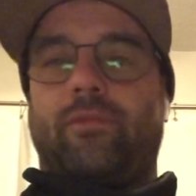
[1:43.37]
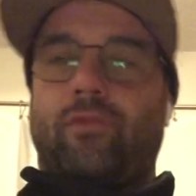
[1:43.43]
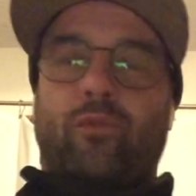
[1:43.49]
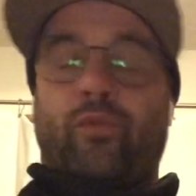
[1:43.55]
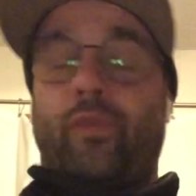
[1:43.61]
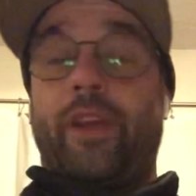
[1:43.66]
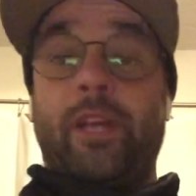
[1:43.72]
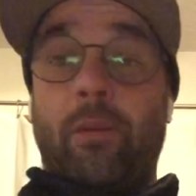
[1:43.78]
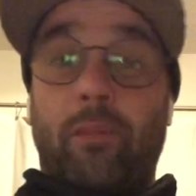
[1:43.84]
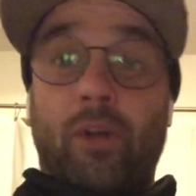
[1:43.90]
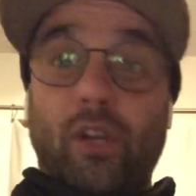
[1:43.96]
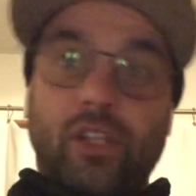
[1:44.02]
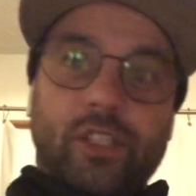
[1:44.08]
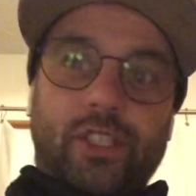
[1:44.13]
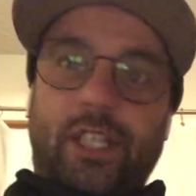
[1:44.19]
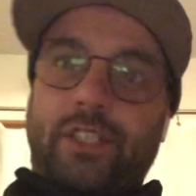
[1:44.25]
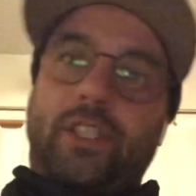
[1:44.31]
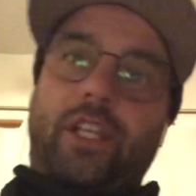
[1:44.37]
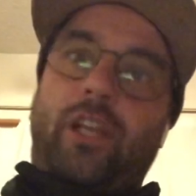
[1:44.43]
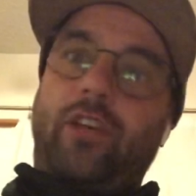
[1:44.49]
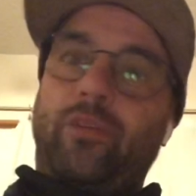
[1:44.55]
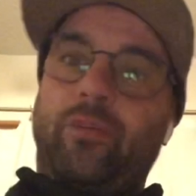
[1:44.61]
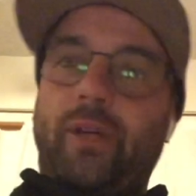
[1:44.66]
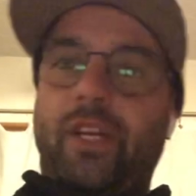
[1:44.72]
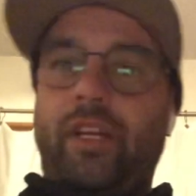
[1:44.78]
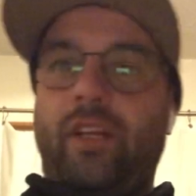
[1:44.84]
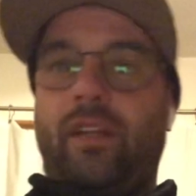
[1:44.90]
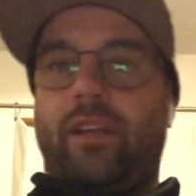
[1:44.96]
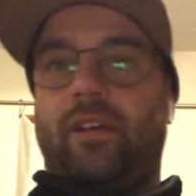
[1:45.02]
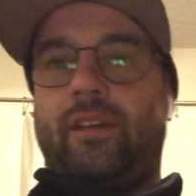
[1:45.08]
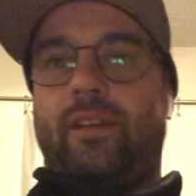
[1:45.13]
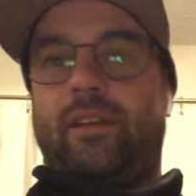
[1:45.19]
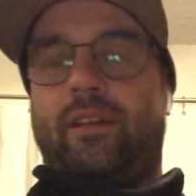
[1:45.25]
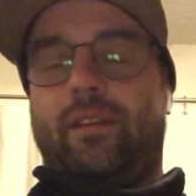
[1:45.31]
reemerge as a human
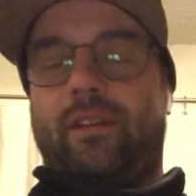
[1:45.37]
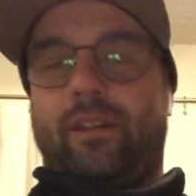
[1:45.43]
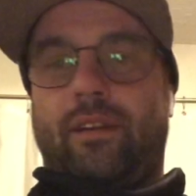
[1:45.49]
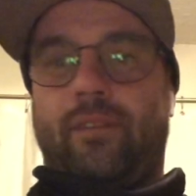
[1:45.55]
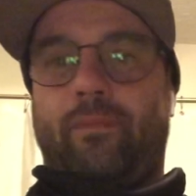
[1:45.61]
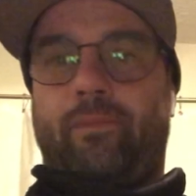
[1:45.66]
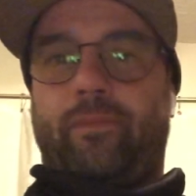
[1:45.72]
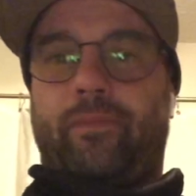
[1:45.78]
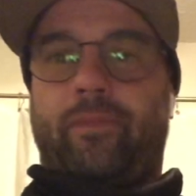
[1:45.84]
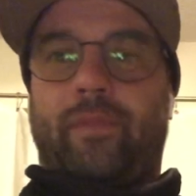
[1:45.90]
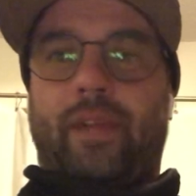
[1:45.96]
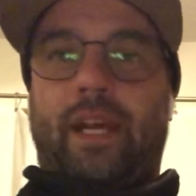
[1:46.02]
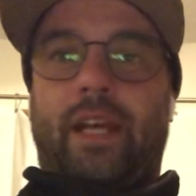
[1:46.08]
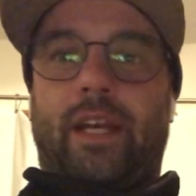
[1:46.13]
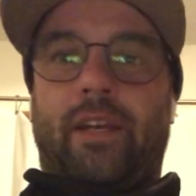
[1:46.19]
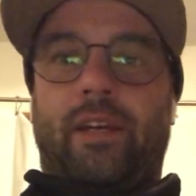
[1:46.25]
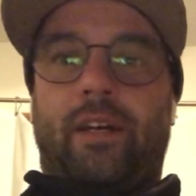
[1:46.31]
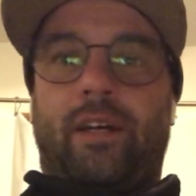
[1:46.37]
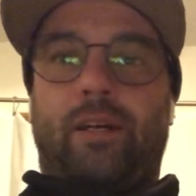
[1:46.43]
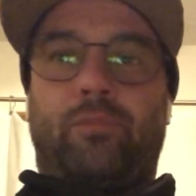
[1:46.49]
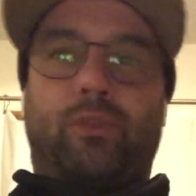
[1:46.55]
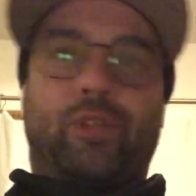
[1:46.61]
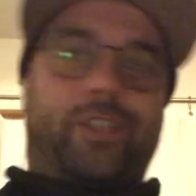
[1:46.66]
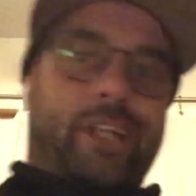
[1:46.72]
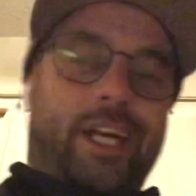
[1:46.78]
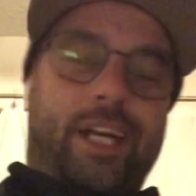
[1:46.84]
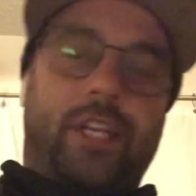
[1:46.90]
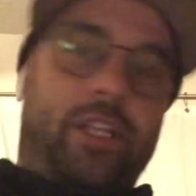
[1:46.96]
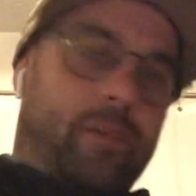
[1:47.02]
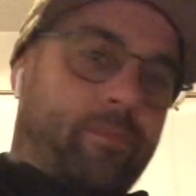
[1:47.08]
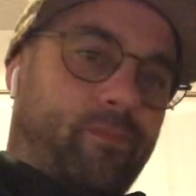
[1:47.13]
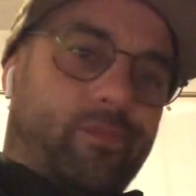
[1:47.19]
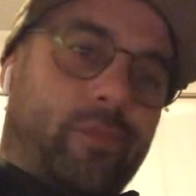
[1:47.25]
and uh, pretend to,